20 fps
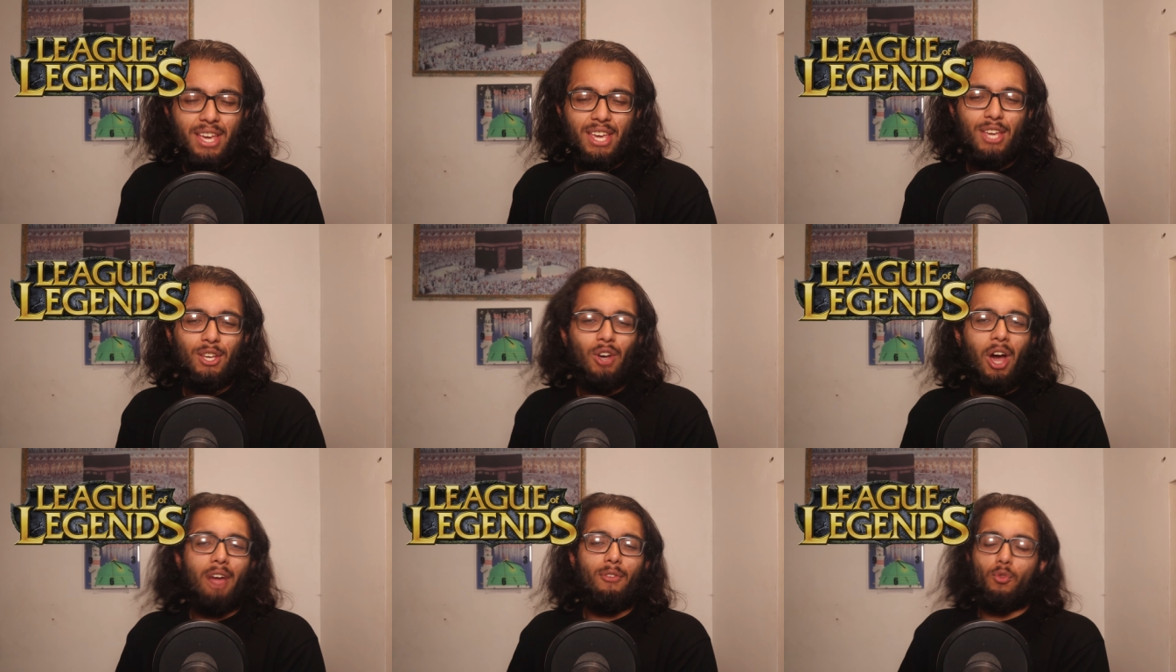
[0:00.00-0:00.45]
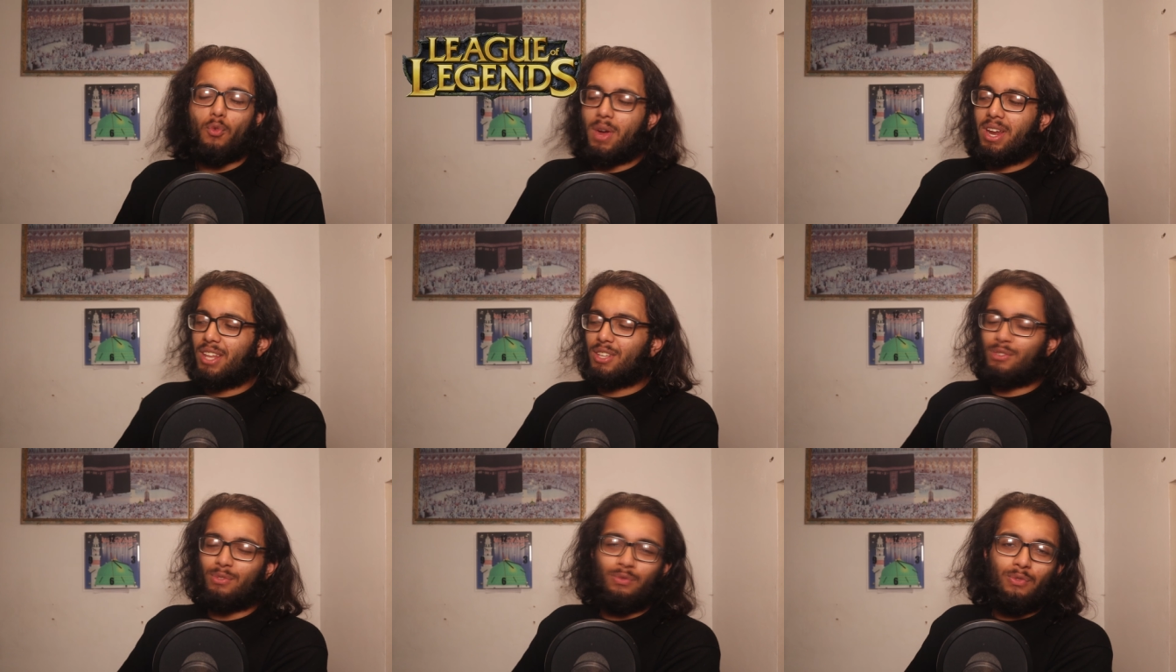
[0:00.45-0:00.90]
He can't even
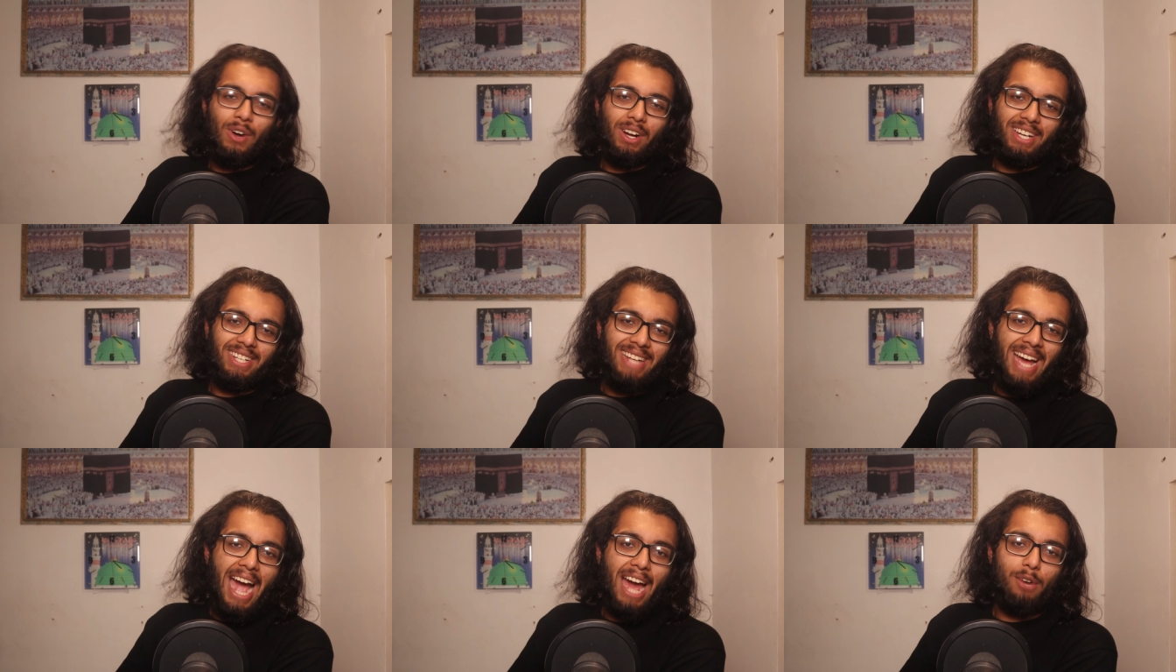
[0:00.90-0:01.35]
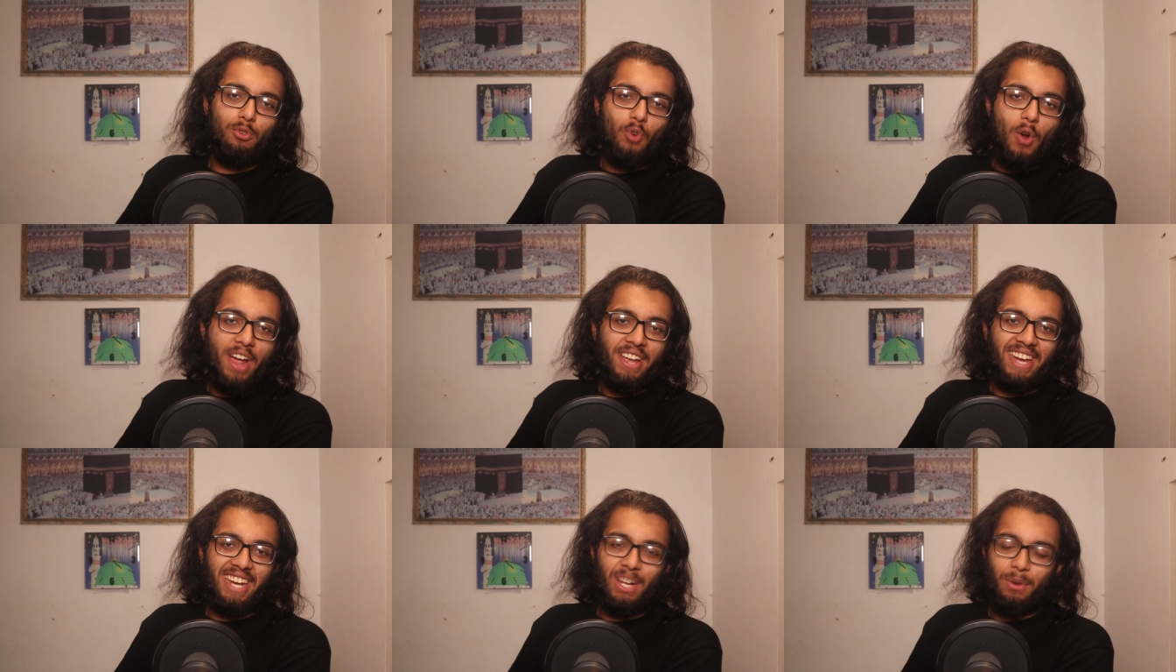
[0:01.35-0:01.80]
read his fucking
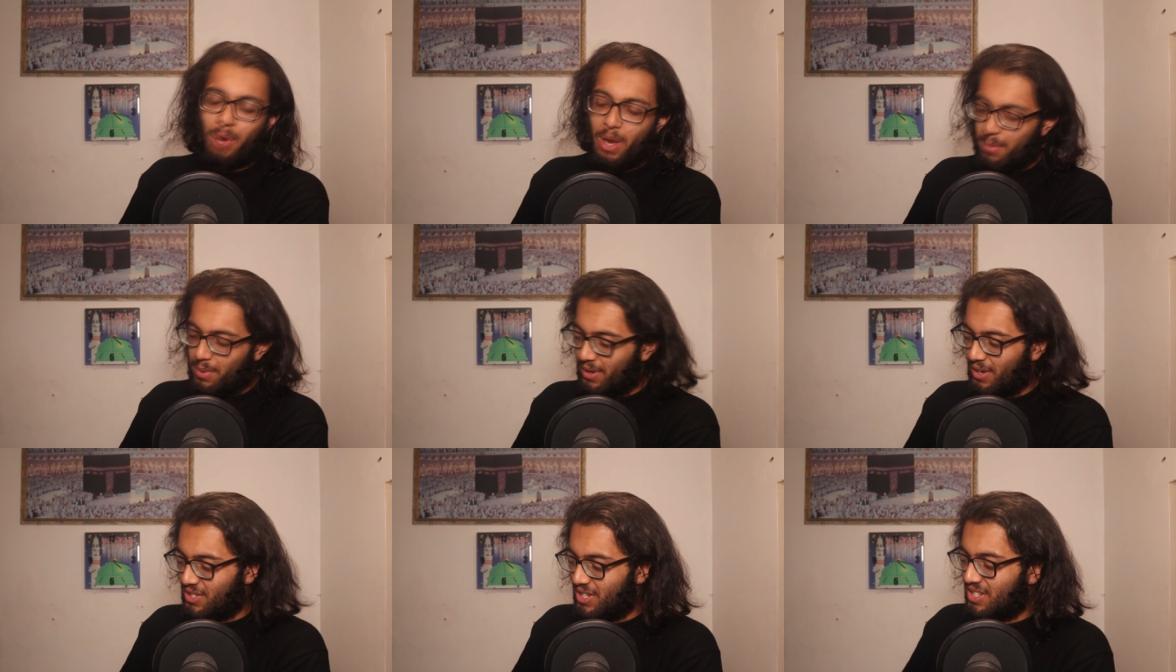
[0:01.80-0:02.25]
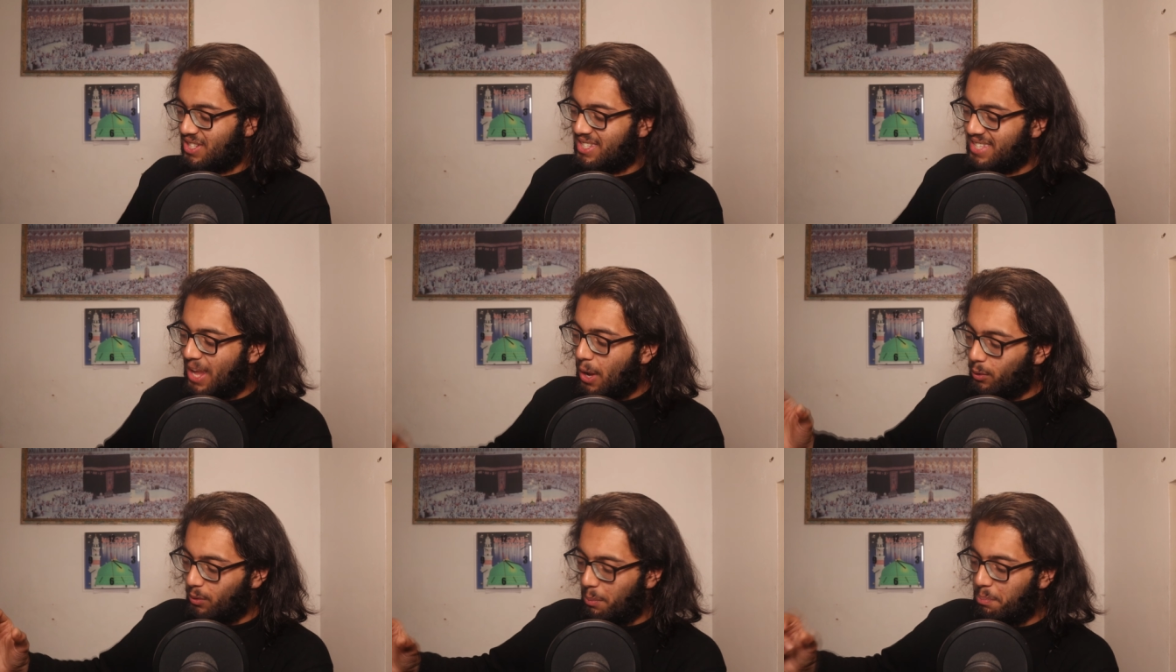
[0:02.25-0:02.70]
handwriting anyway because he
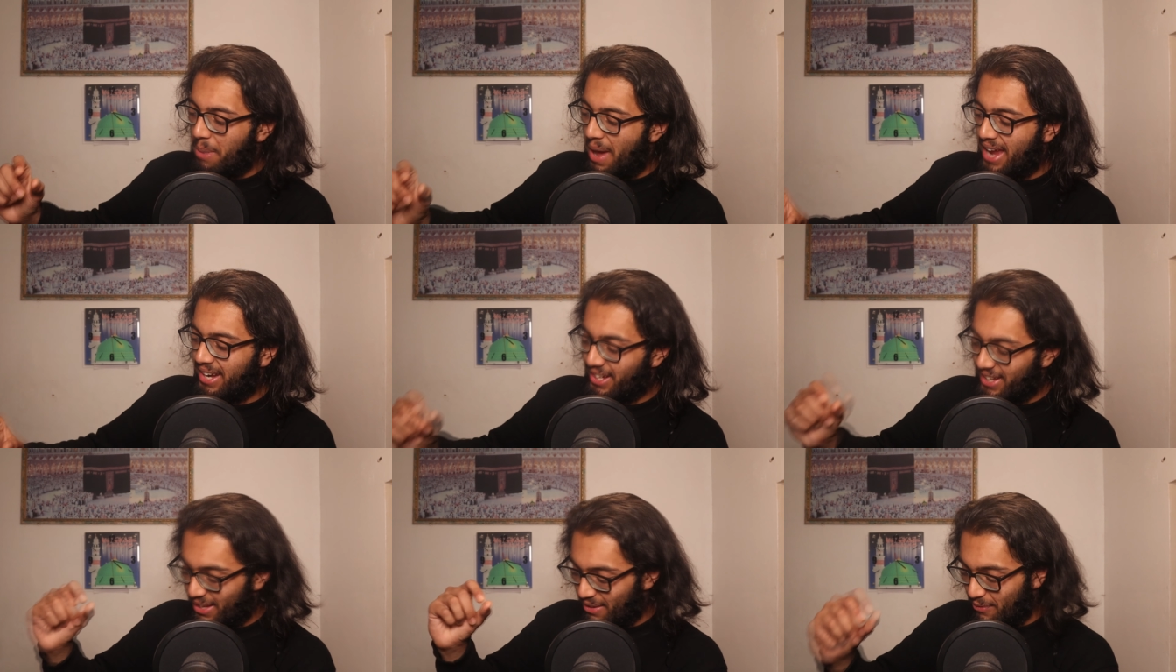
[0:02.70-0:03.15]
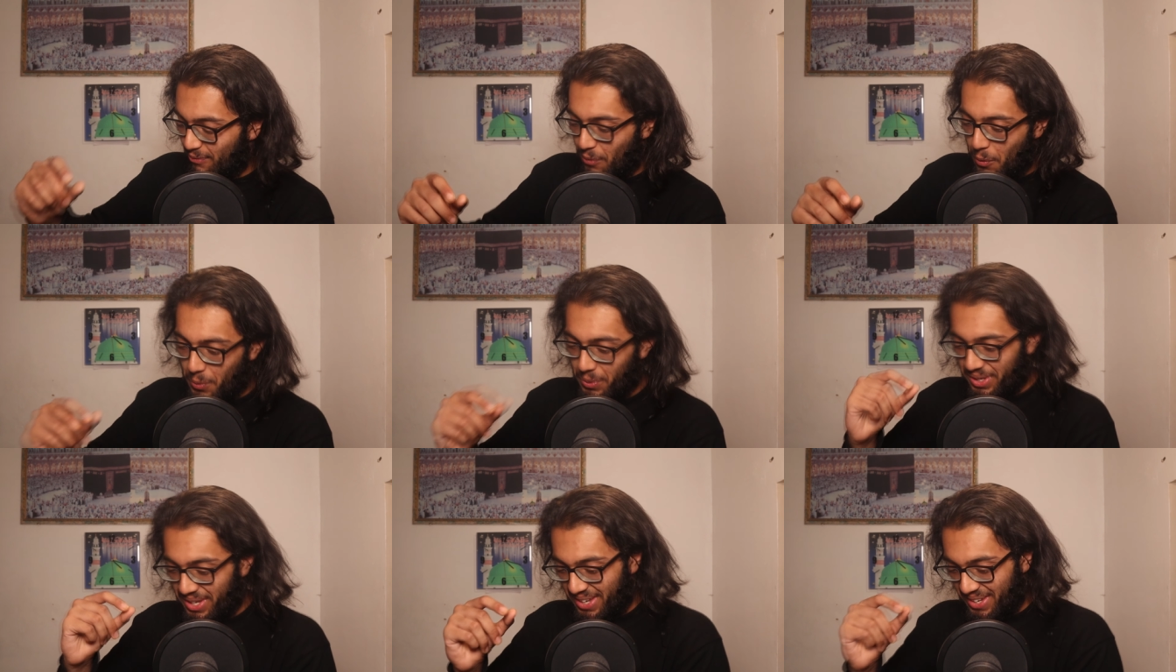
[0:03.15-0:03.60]
hasn't held a pen in like
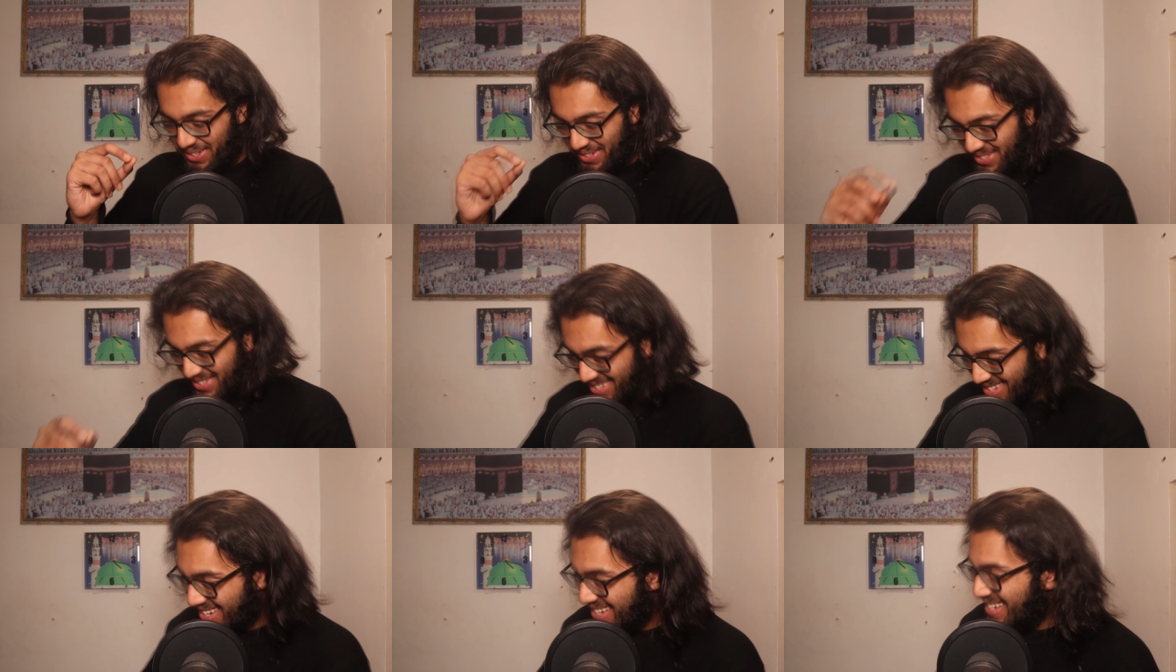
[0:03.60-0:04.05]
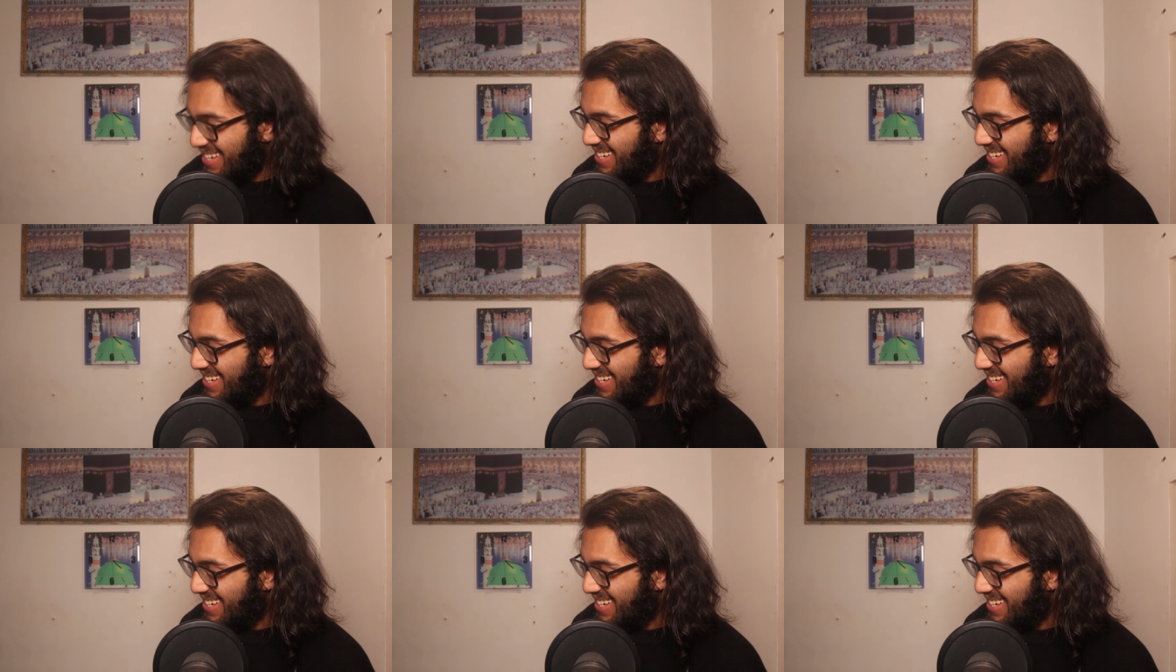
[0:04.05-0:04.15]
four years.